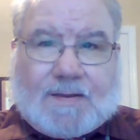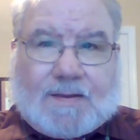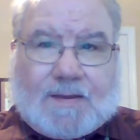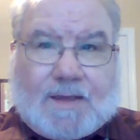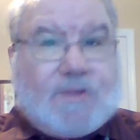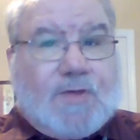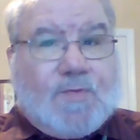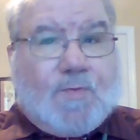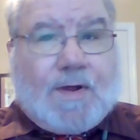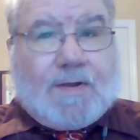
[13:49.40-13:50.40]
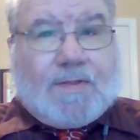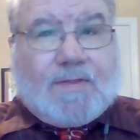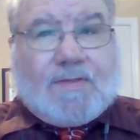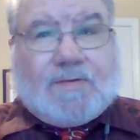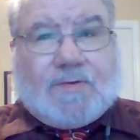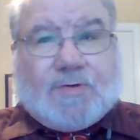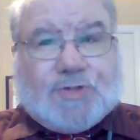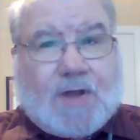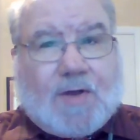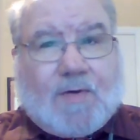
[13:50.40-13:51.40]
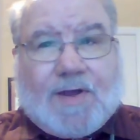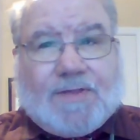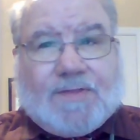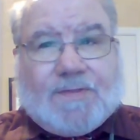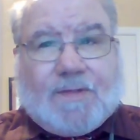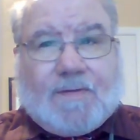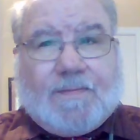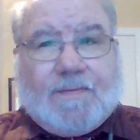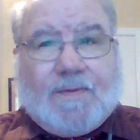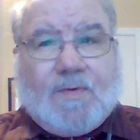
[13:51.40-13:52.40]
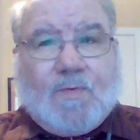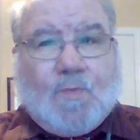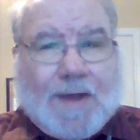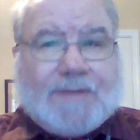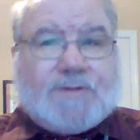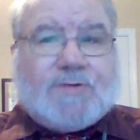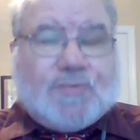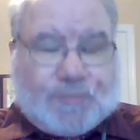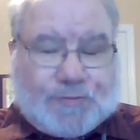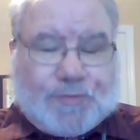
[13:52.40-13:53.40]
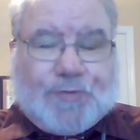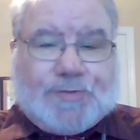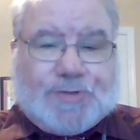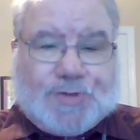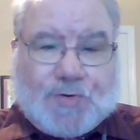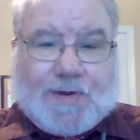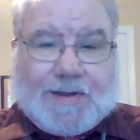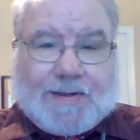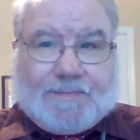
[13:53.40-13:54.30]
He just wants to show us the way to true joy.